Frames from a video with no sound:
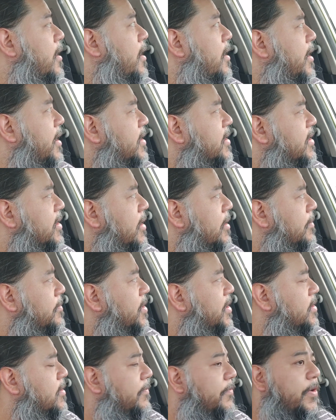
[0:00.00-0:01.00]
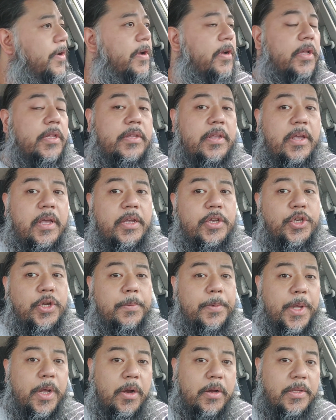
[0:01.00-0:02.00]
Alright, so I'm just over here at uh,
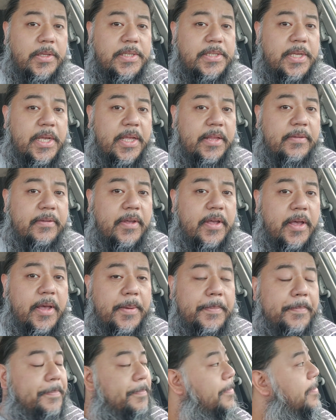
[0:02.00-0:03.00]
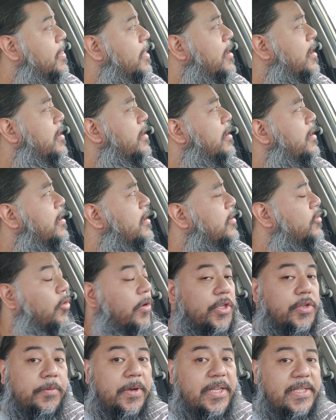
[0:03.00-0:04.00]
Sherwood Gardens at um,
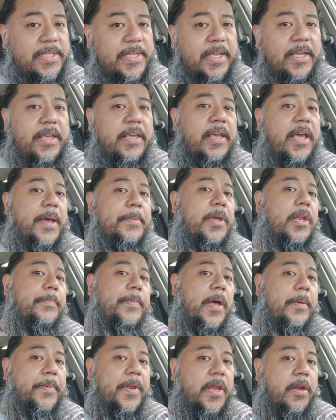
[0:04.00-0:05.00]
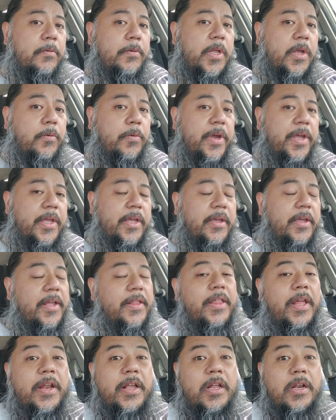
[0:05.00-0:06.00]
Toys R Us. I'm going to pop in here really quick,
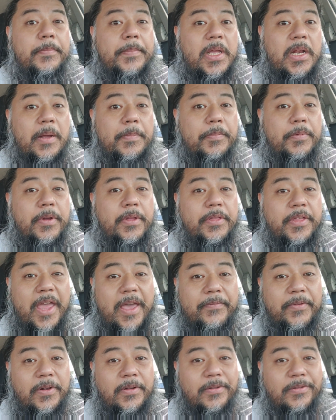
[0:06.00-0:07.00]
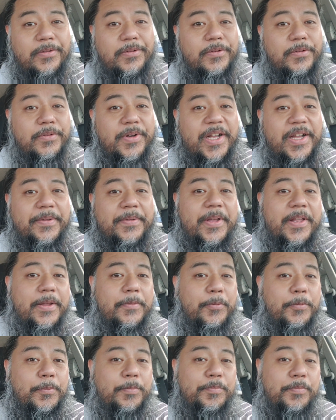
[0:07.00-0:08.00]
and then I'm going to meet up with Kevin, who uh, I'm going
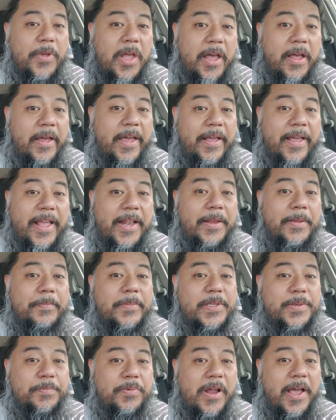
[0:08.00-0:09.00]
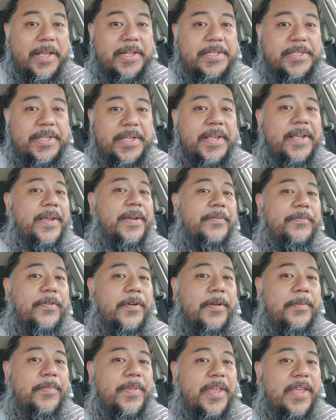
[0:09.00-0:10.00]
to uh, hand him his prize
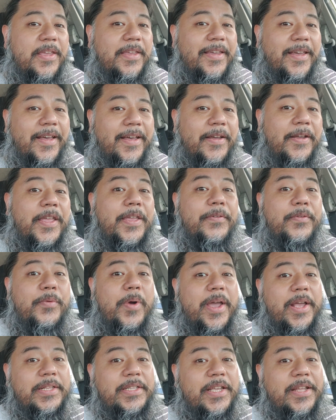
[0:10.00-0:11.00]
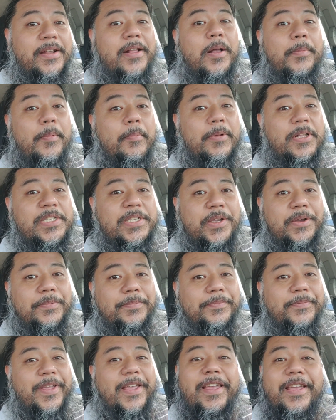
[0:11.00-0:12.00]
from the uh, giveaway I did a couple months ago.
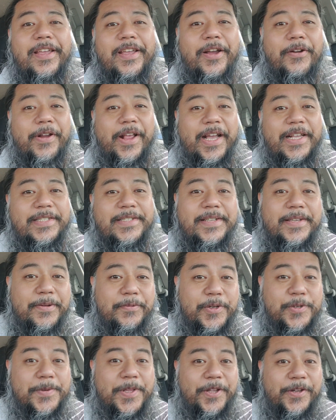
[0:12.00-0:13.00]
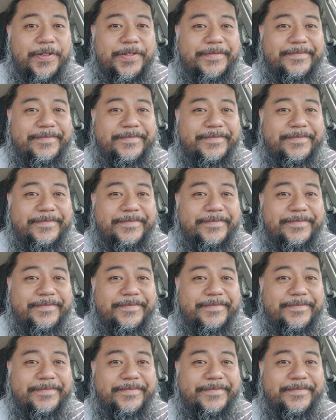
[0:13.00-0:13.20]
All right, guys, wish me luck.